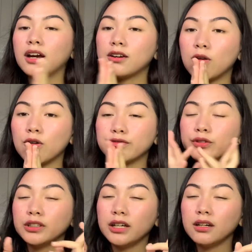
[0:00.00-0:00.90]
and
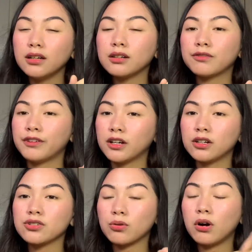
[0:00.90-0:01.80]
hopefully
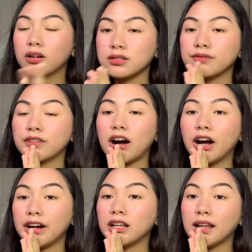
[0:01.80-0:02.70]
fingers crossed if
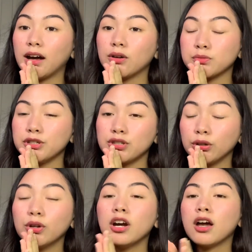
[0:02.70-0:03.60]
God allows me
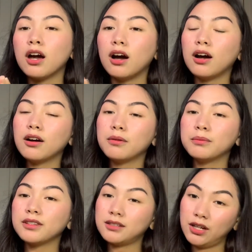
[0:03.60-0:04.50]
to um,
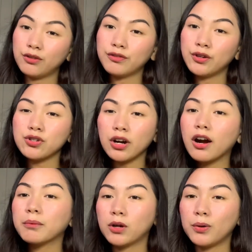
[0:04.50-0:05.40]
in the near future
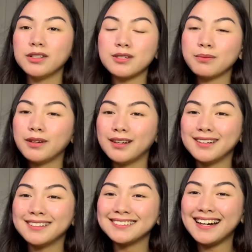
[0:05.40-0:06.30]
I'm going to
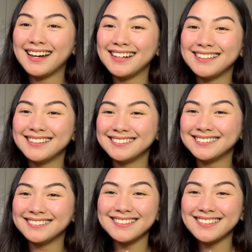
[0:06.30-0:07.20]
be
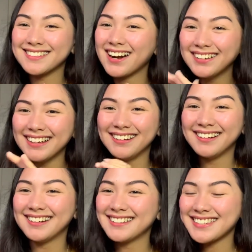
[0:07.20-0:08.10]
an Australian
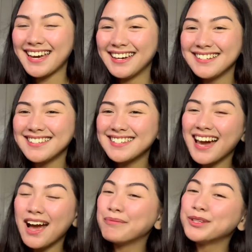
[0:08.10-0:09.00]
nurse and
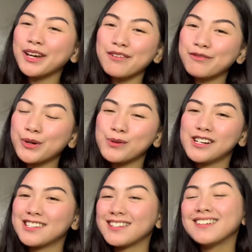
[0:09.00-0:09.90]
yeah I'm looking
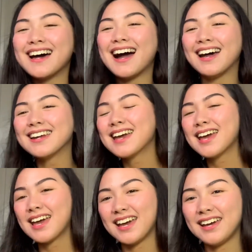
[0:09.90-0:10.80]
forward to that
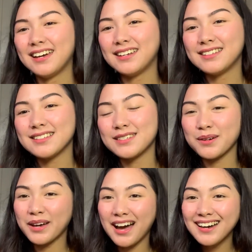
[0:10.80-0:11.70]
and
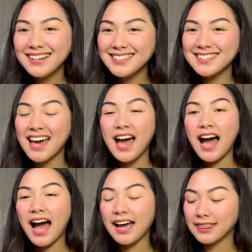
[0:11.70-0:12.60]
so guys
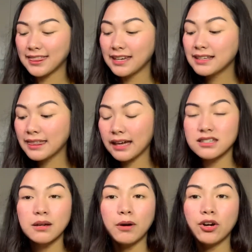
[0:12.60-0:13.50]
I think
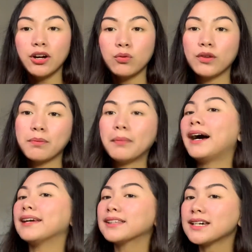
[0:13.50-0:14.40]
that's about it with
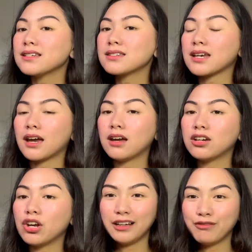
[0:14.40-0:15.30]
my list
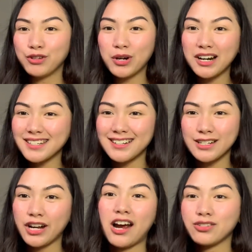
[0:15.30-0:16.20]
and if you guys are
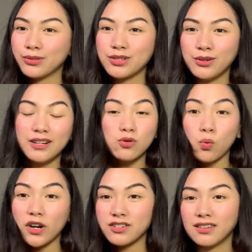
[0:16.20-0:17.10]
international students
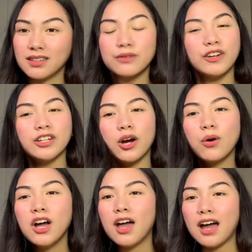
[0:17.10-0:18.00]
watching this
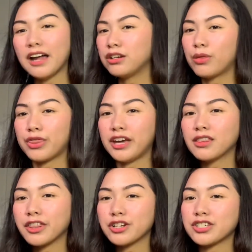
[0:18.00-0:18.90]
video and you
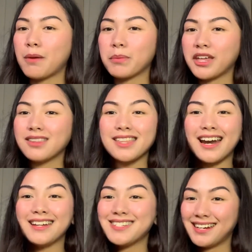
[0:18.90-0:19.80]
think there's something that
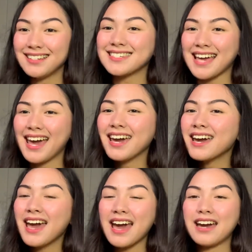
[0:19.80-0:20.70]
I didn't say
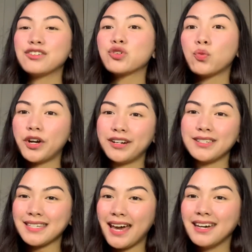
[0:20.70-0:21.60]
and you want to
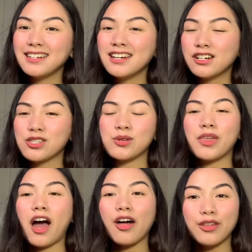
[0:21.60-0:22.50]
say to
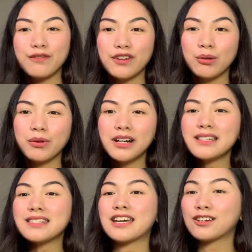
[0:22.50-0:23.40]
the other viewers,
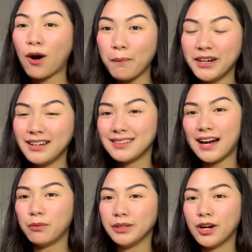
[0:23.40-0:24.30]
you can comment it
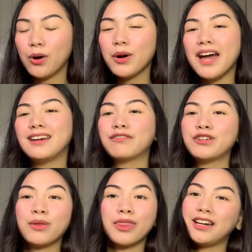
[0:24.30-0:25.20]
down below. And if
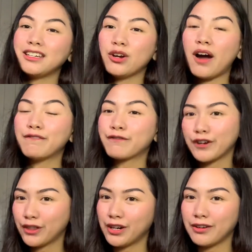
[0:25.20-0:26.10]
you think you have
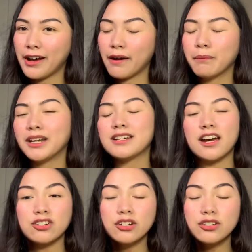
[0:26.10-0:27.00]
further
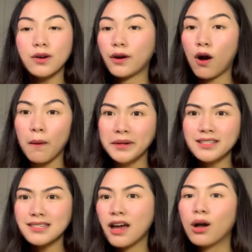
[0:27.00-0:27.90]
recommendations or
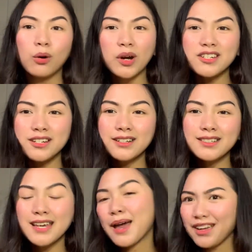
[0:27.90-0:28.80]
comments,
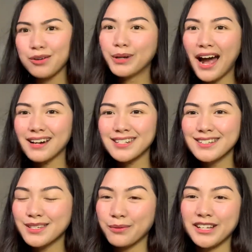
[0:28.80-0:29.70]
questions,
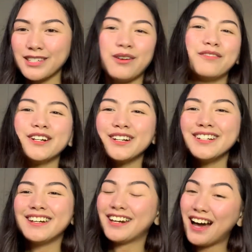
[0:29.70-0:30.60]
reactions, or whatsoever,
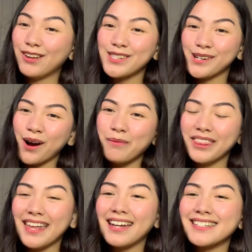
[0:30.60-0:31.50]
you can also
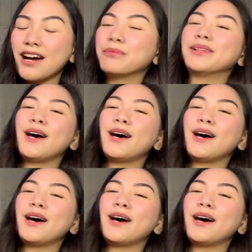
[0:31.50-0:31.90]
comment that down